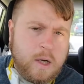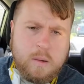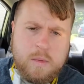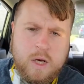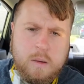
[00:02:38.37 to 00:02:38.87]

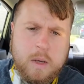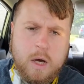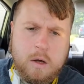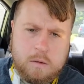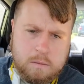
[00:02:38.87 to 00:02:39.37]
media
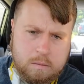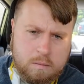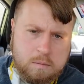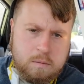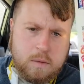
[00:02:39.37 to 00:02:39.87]
mail.
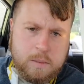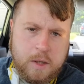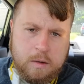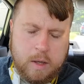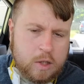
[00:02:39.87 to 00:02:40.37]
I
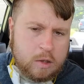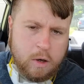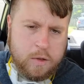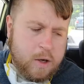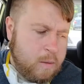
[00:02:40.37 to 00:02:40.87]
mean, that's the
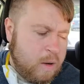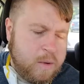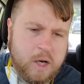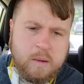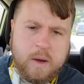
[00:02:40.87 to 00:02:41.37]
great thing about
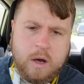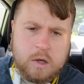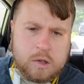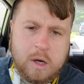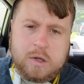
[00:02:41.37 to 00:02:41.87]
media
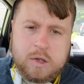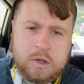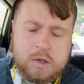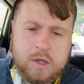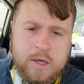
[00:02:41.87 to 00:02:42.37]
mail. As long as
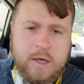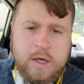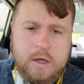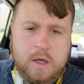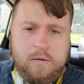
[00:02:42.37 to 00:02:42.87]
it's
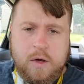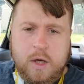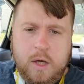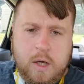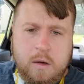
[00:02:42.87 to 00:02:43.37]
CD,
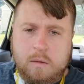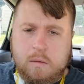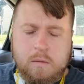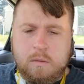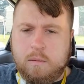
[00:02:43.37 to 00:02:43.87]
DVD,
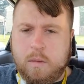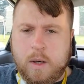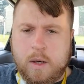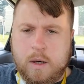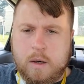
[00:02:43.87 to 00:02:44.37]

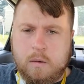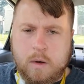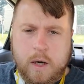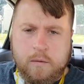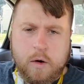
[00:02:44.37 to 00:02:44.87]

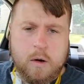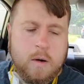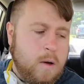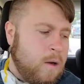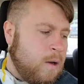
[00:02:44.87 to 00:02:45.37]
whatever,
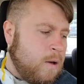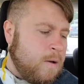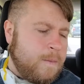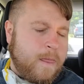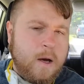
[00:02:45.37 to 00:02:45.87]

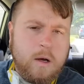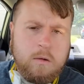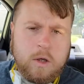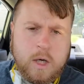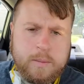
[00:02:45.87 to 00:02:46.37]

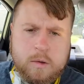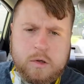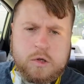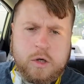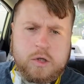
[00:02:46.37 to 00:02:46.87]
look up the
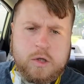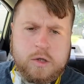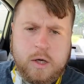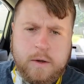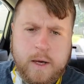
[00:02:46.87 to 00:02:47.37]

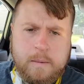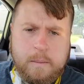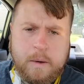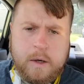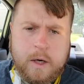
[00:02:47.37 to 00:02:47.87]
restrictions on that,
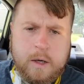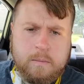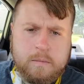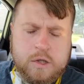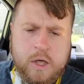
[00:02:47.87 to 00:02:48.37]
but
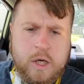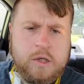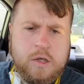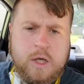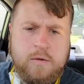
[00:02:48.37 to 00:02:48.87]

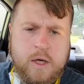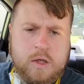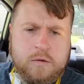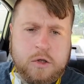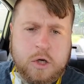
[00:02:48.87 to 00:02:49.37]
CDs and
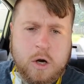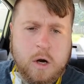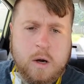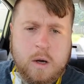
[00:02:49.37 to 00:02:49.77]
DVDs for sure.